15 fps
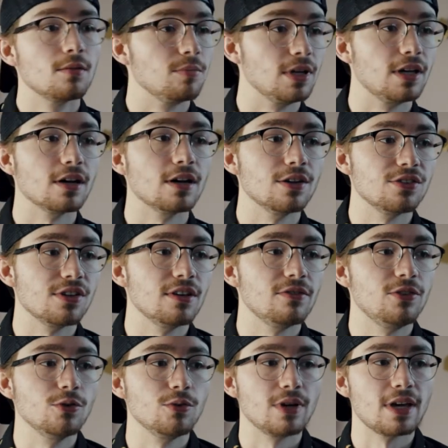because
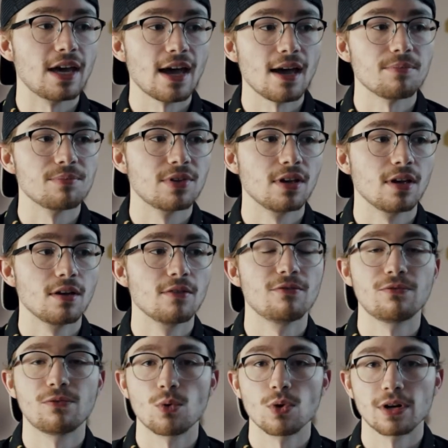if you kept
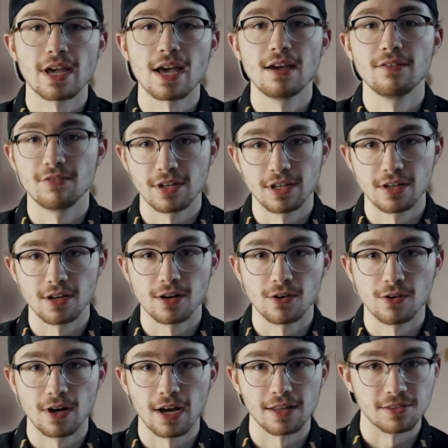4K
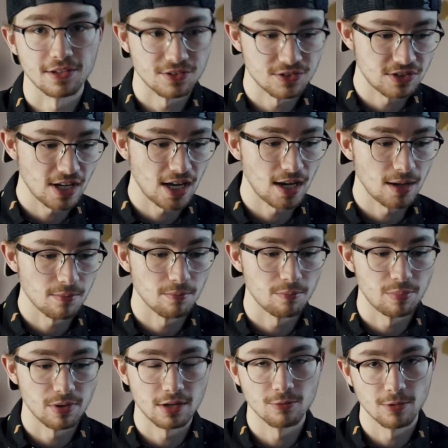video at the same
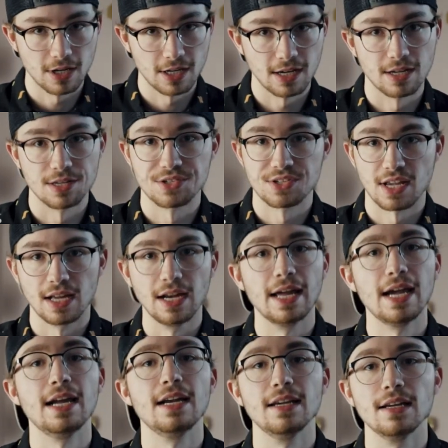bitrate as
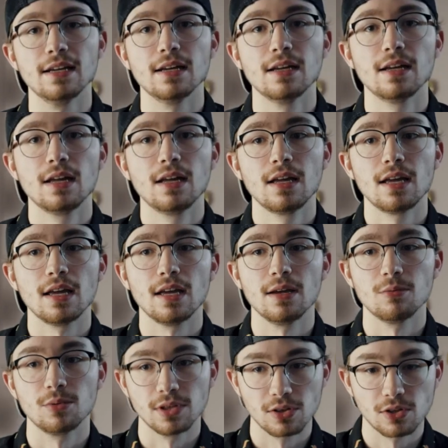1080,
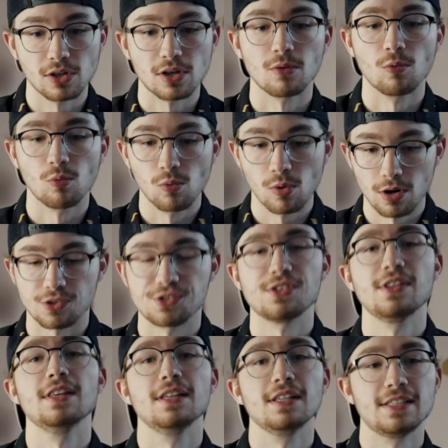it would look worse
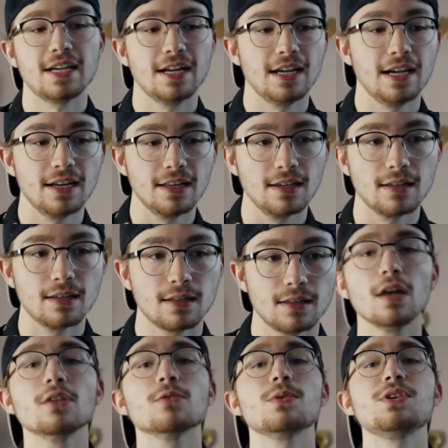than the 1080.
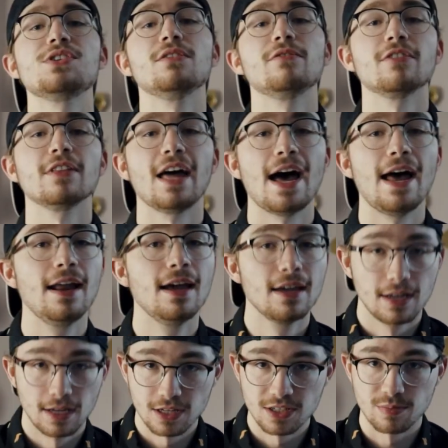And the reason for that
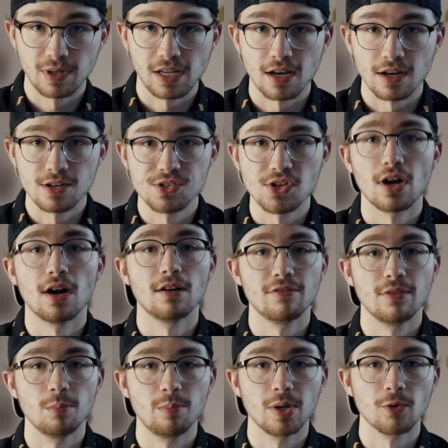is because of
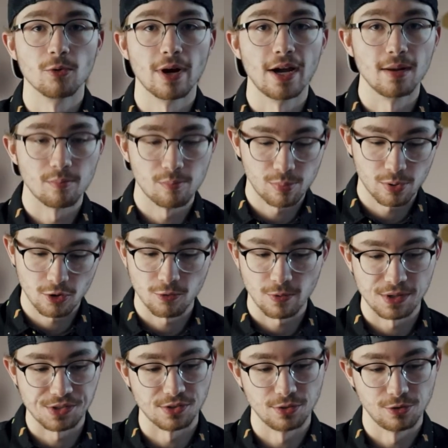the bitrate per
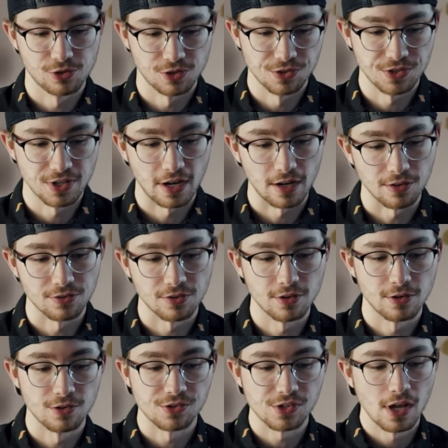resolution size.
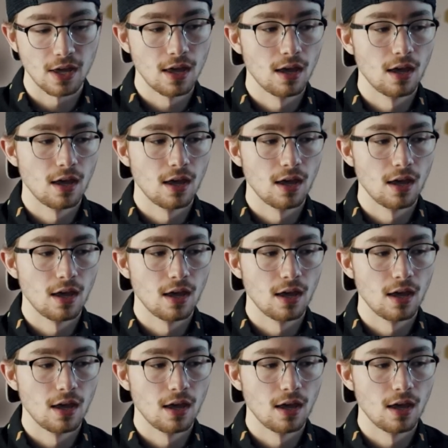There's